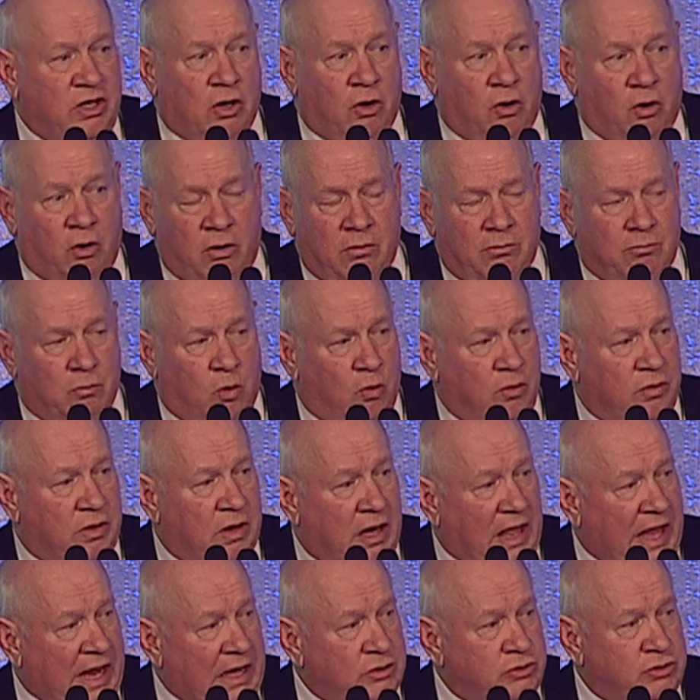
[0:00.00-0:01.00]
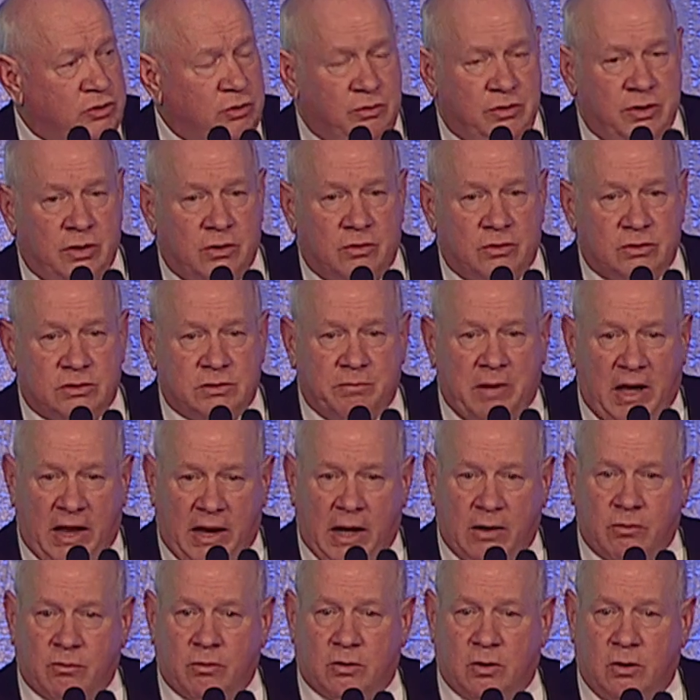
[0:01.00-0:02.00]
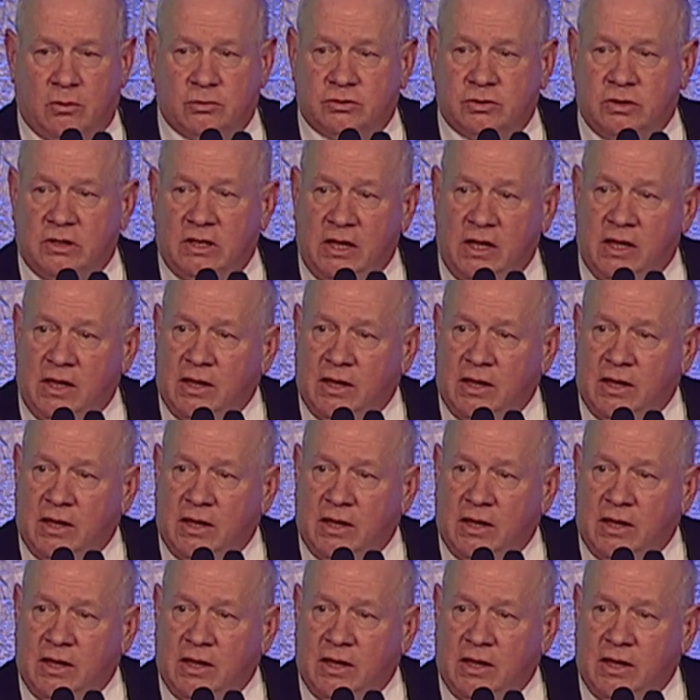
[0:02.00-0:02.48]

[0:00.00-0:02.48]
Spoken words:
to learn more the last 2 years about agriculture